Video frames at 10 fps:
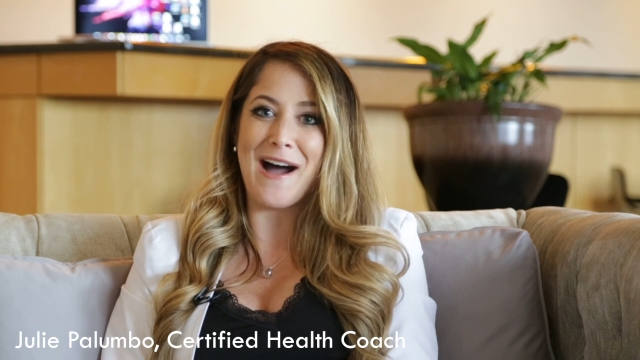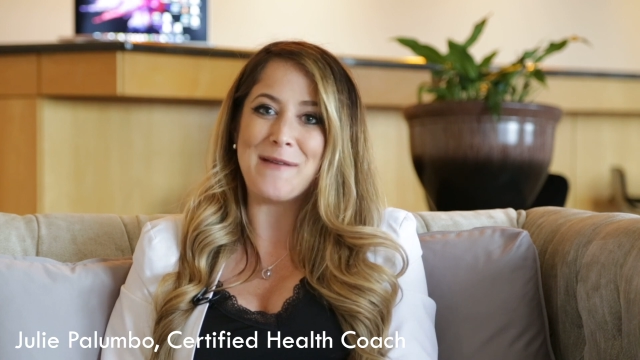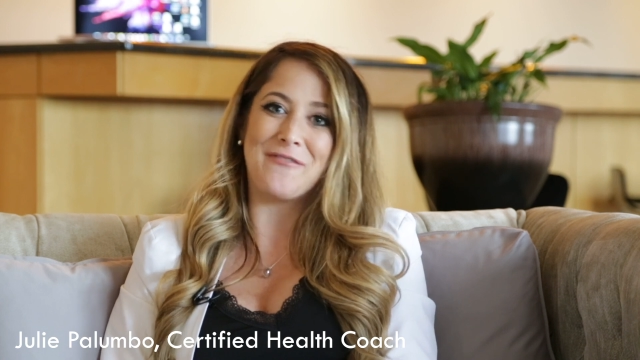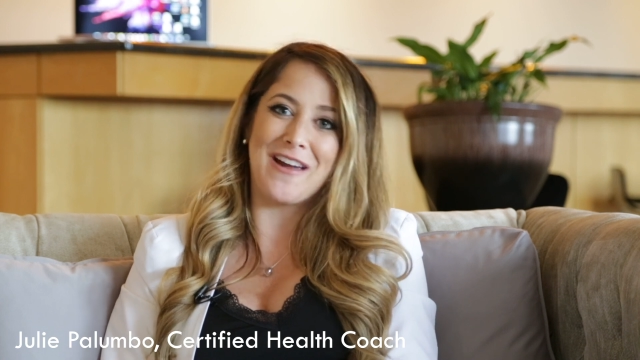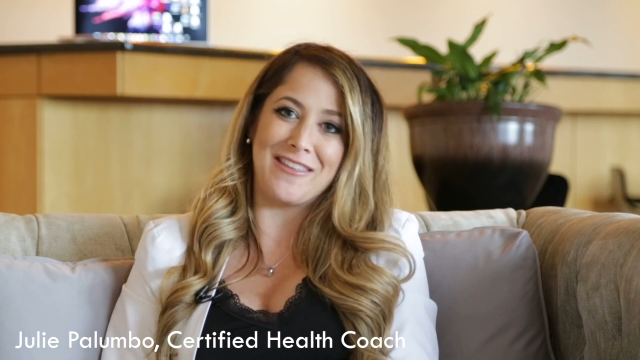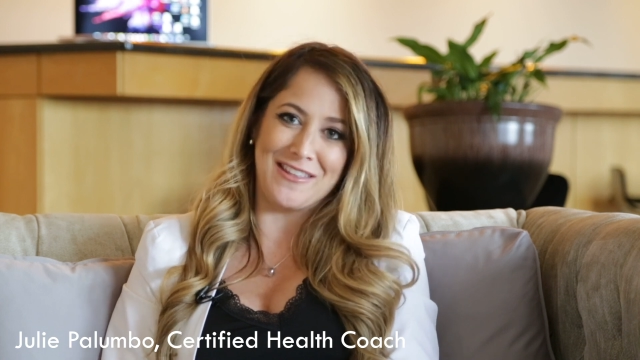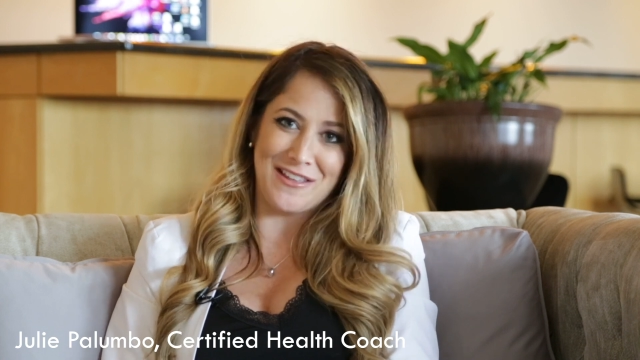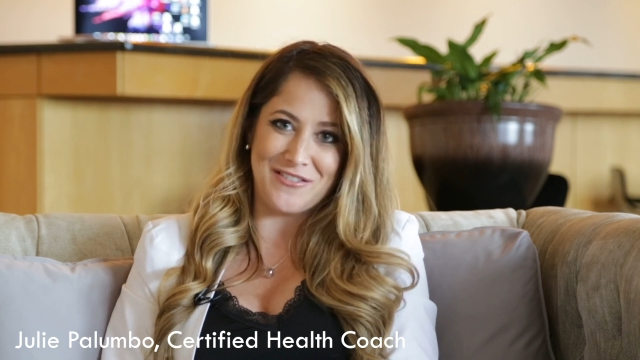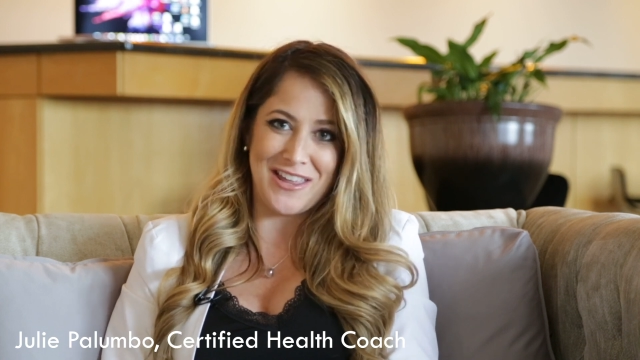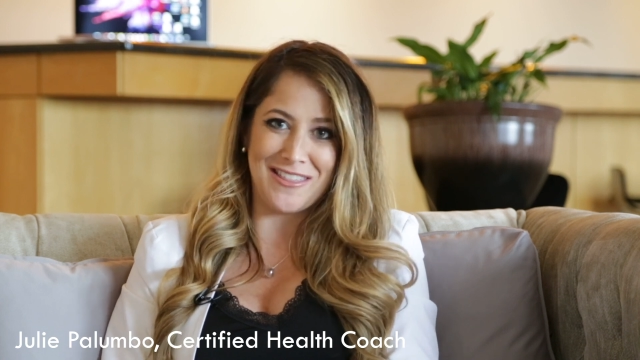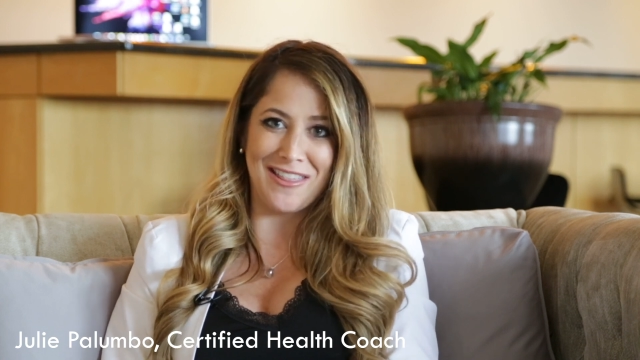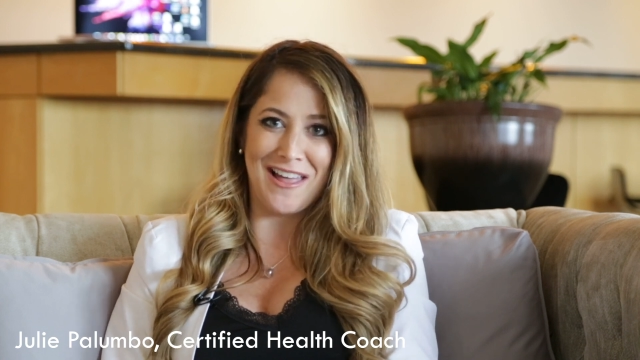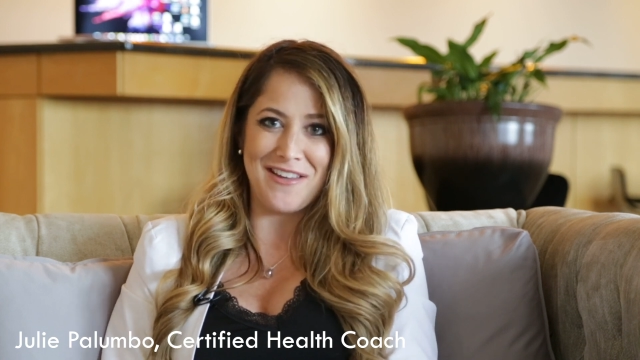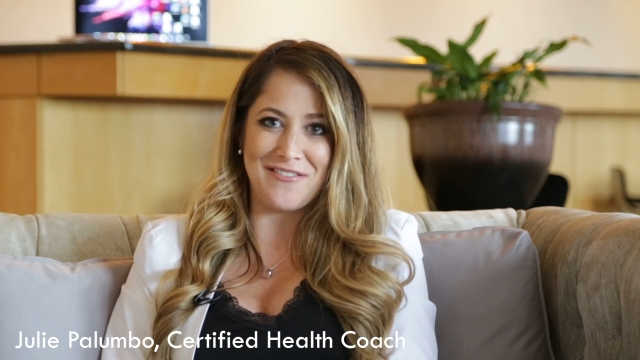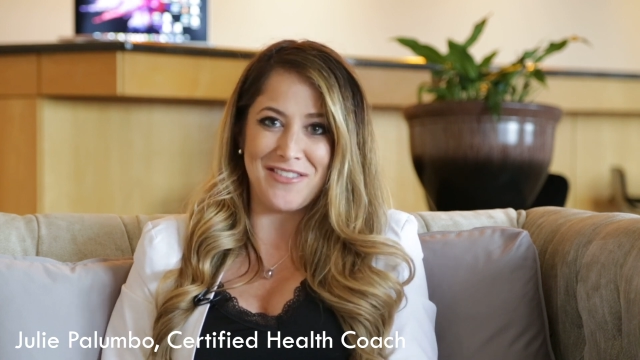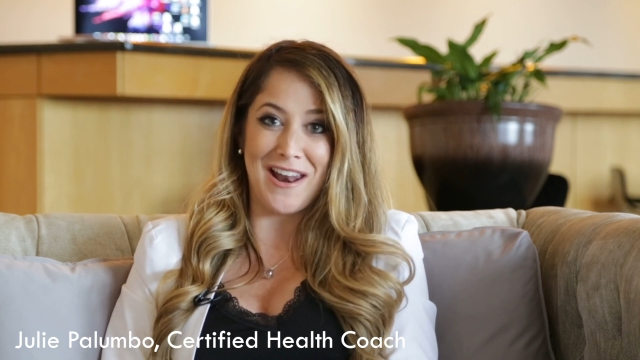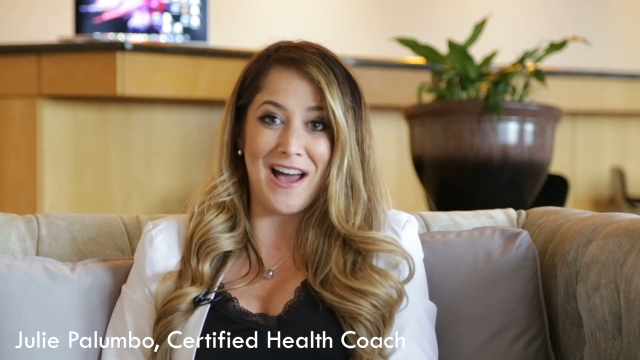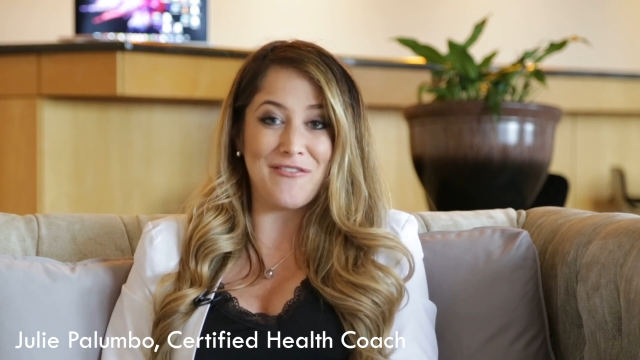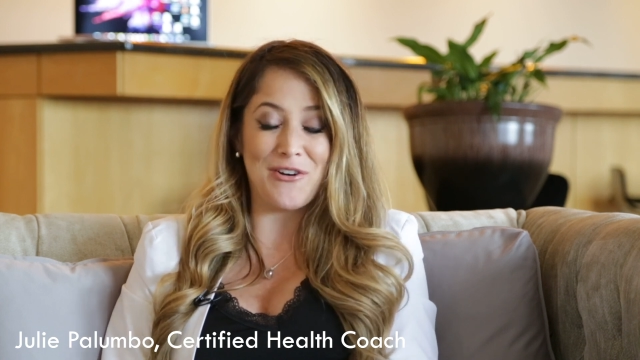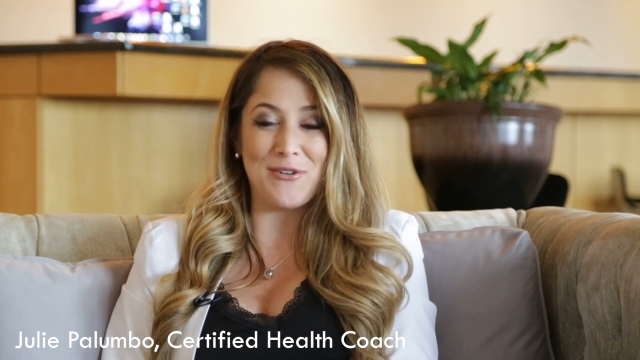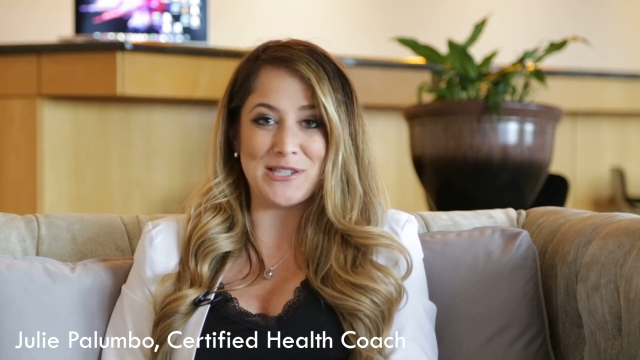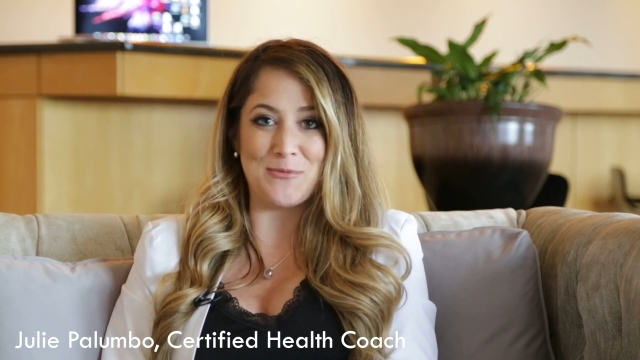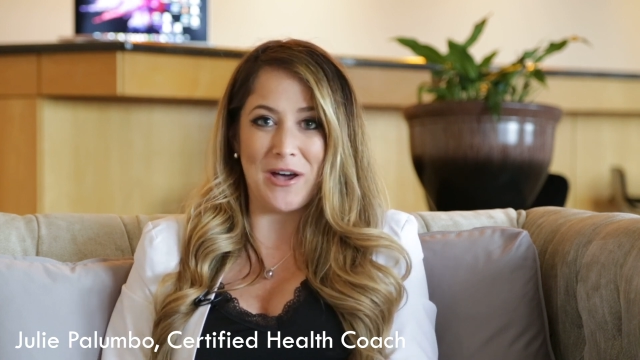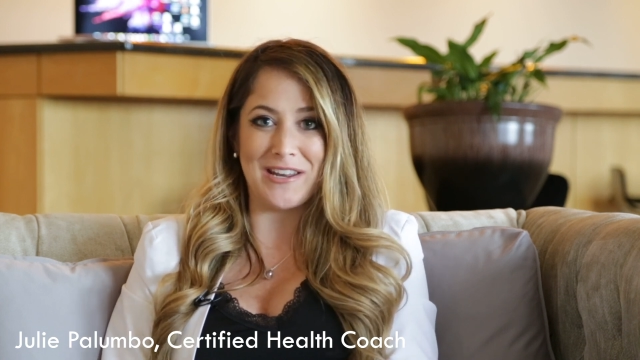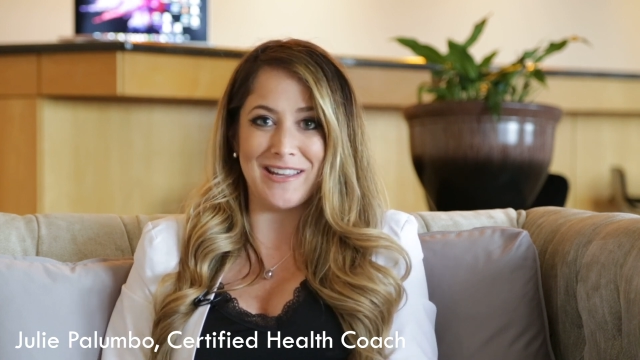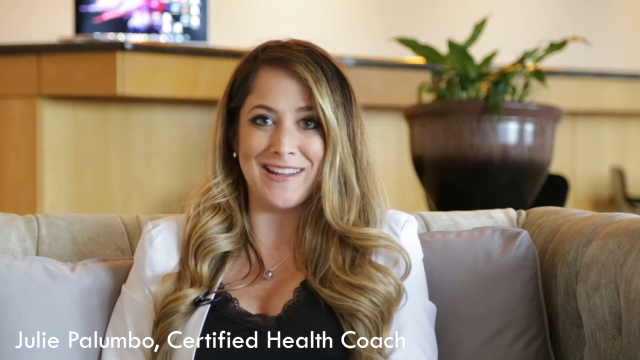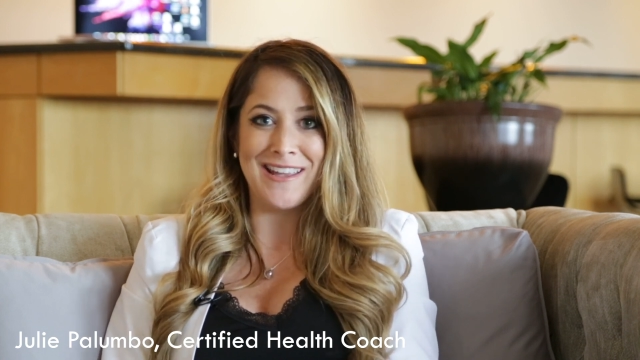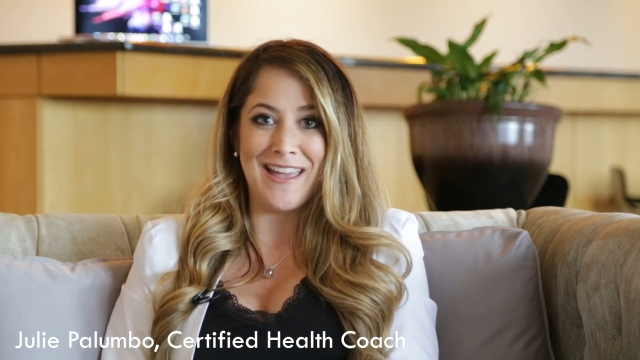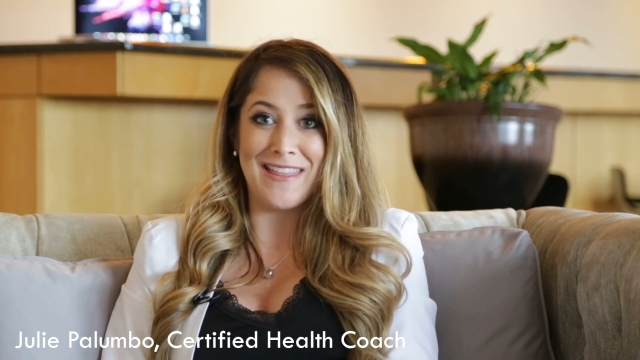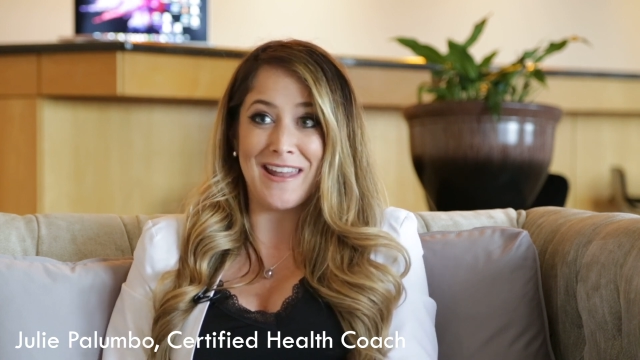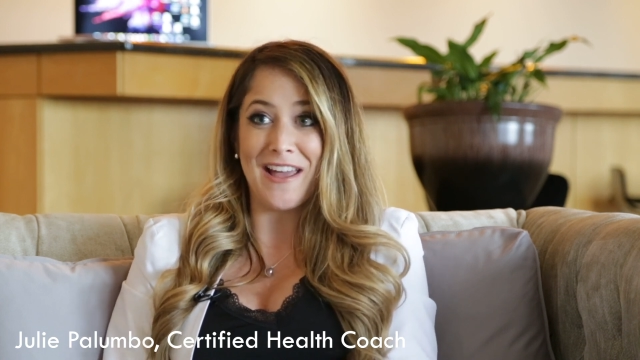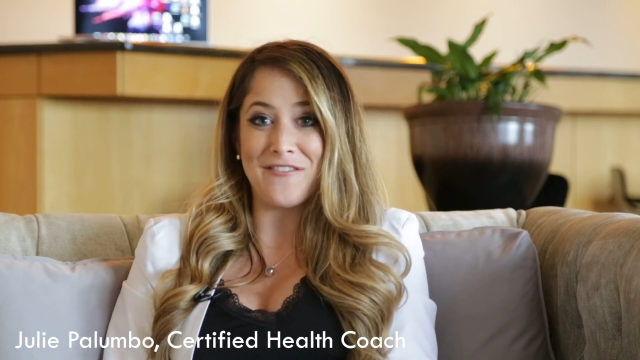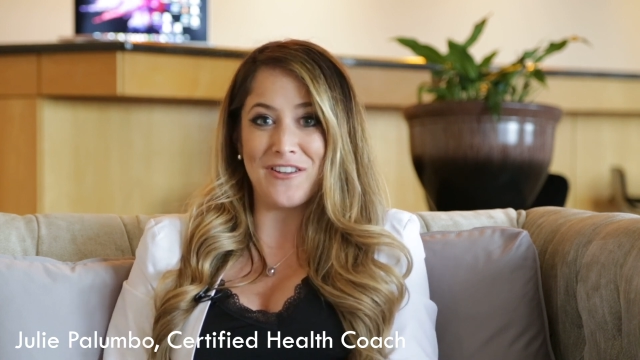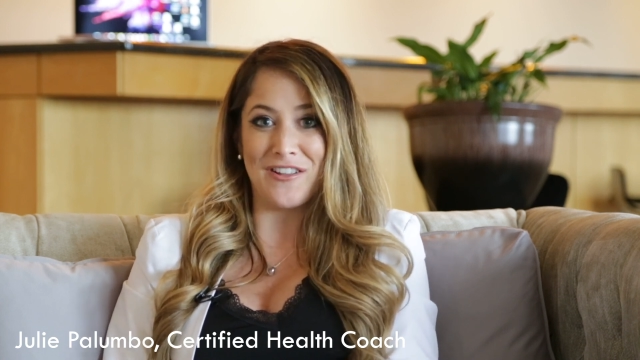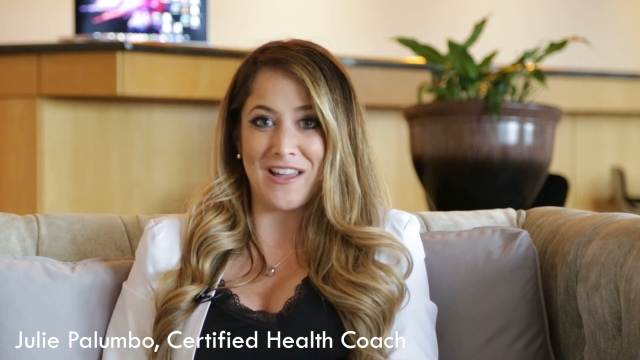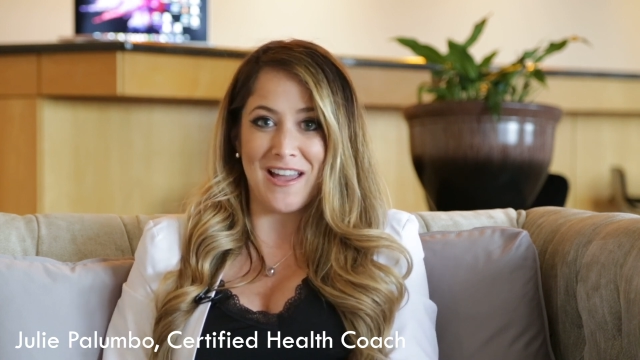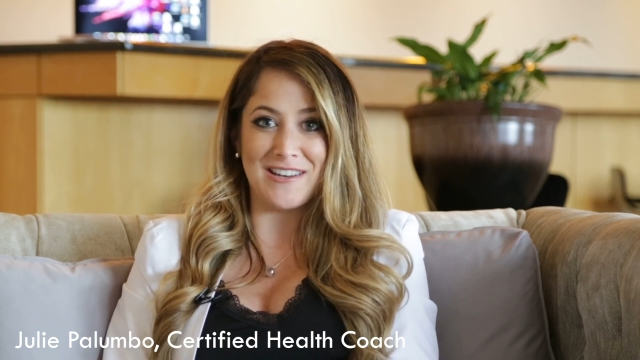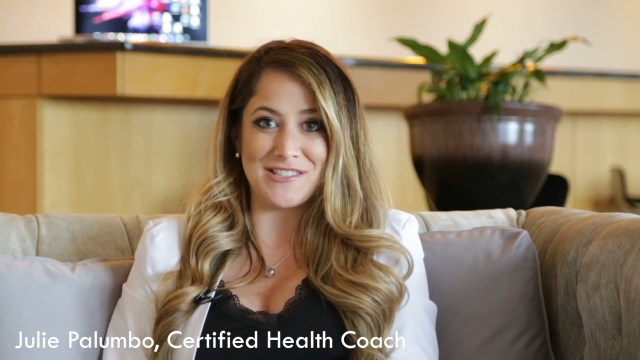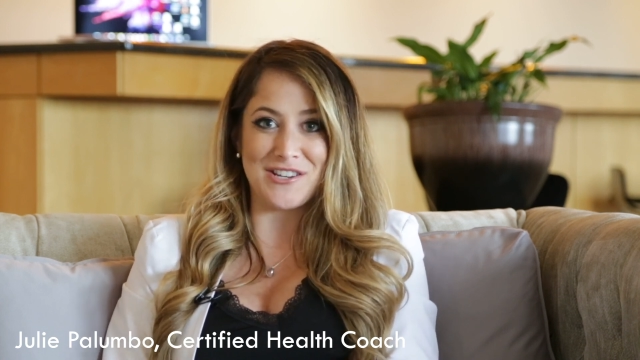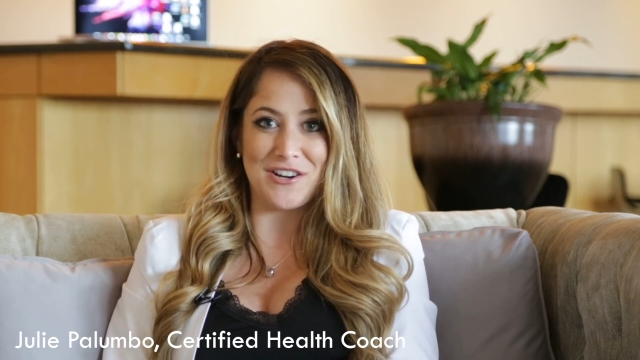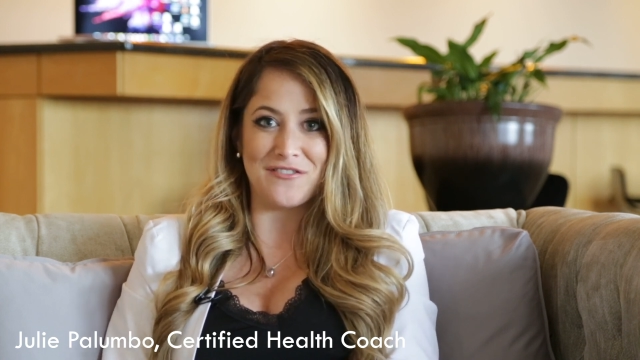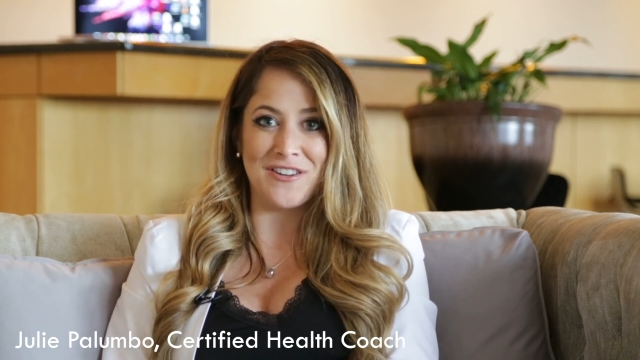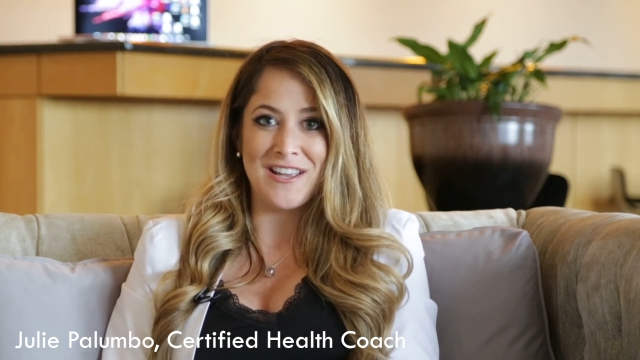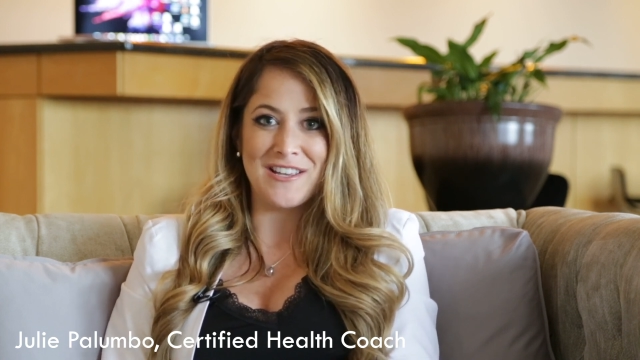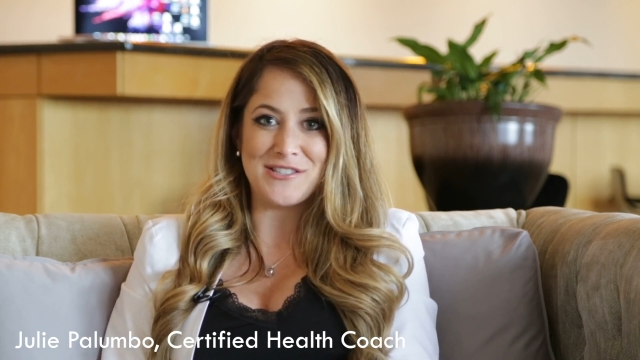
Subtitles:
I'm finally living the life that I've always wanted and that I feel like I deserve.